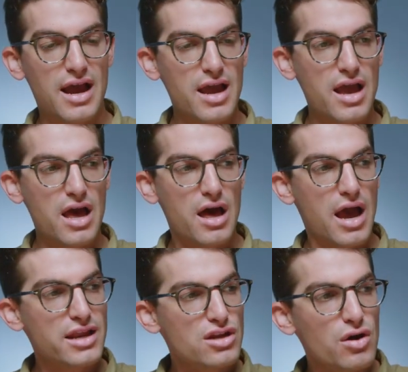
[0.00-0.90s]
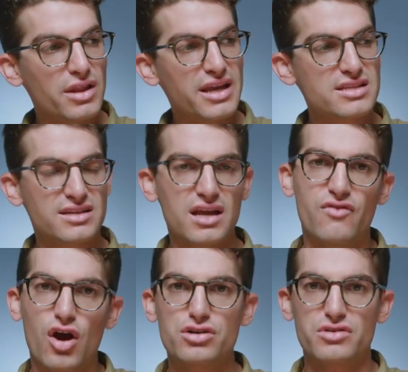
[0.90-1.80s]
I, I know like it's kind
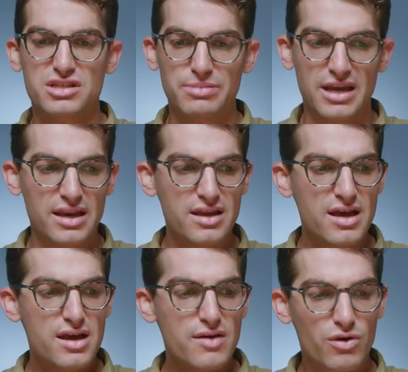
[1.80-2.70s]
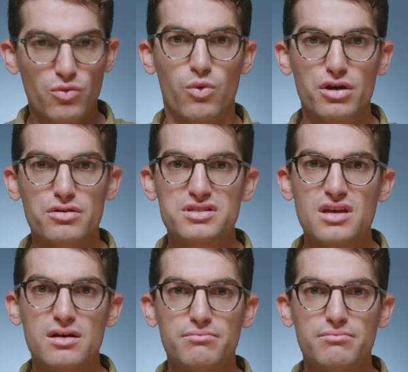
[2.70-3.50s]
of hard to explain with words,